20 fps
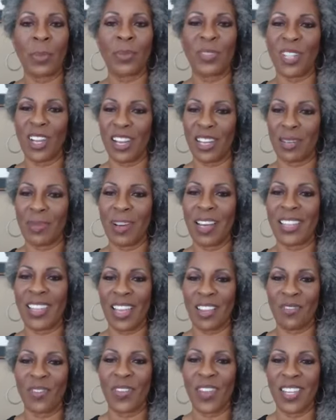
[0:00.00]
I'm talking about
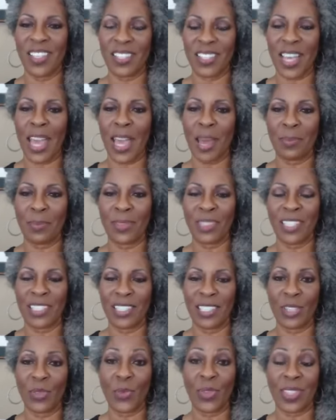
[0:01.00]
that Face app
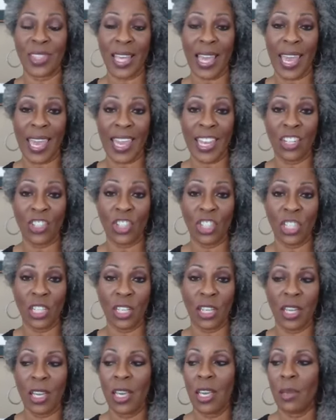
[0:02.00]
dealing with the
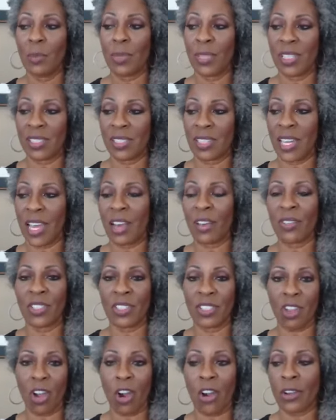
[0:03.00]
aging, because now
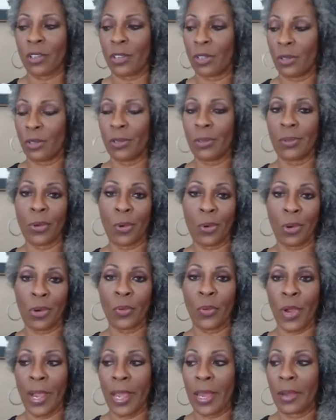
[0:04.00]
there's an article going
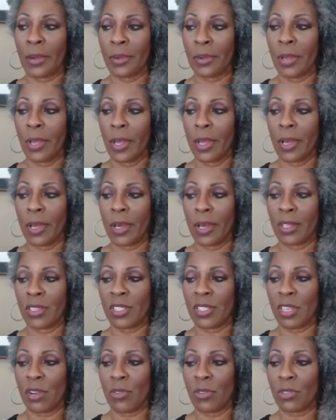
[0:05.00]
around.
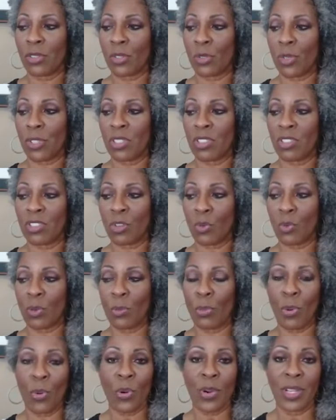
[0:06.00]
Several sources are
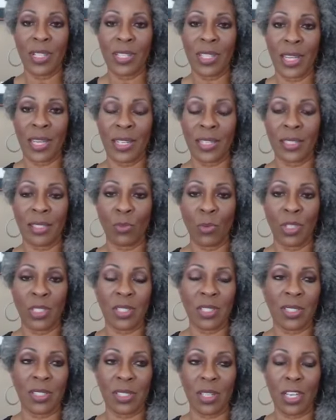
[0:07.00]
reporting that it
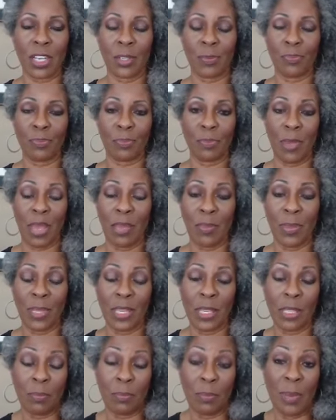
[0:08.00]
was
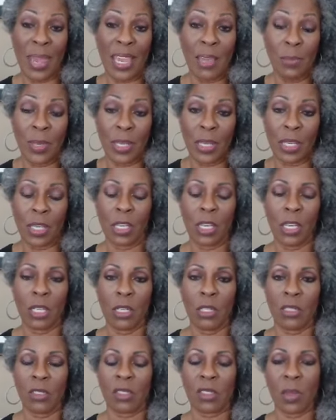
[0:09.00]
maybe
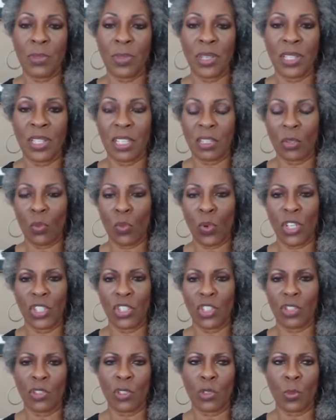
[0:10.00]
something that the
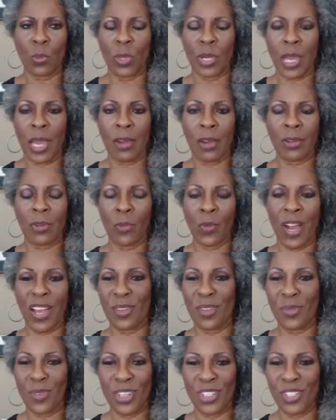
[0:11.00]
Russians put out, and why
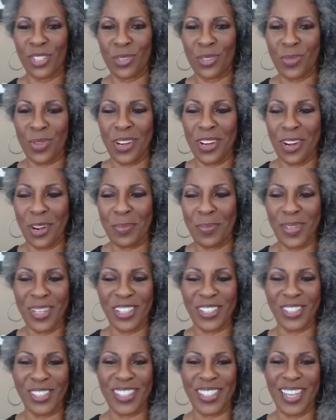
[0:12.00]
the Russians want our
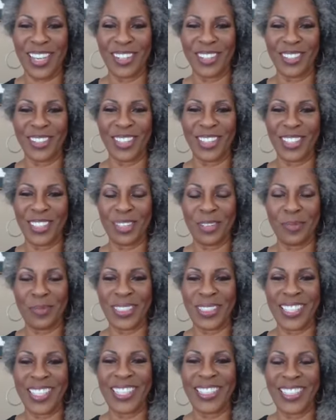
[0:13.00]
pictures, I don't know.
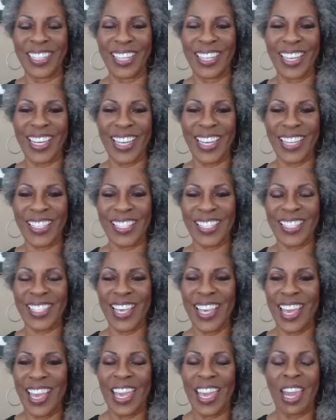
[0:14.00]
But nonetheless,
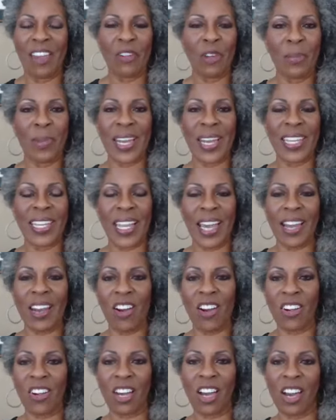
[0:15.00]
everybody got
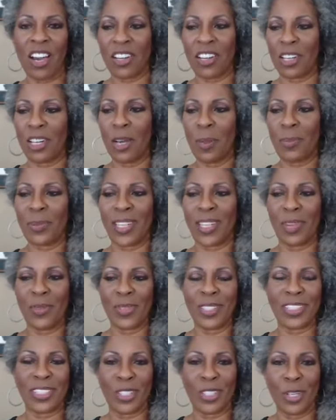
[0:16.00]
all caught up and they
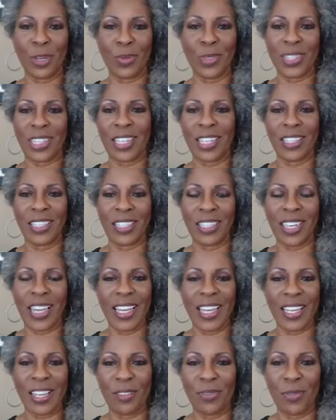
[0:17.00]
wanted to know what they look
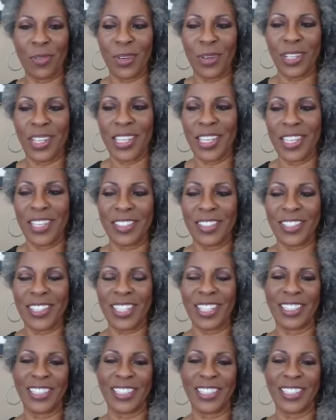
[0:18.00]
like in 40 years.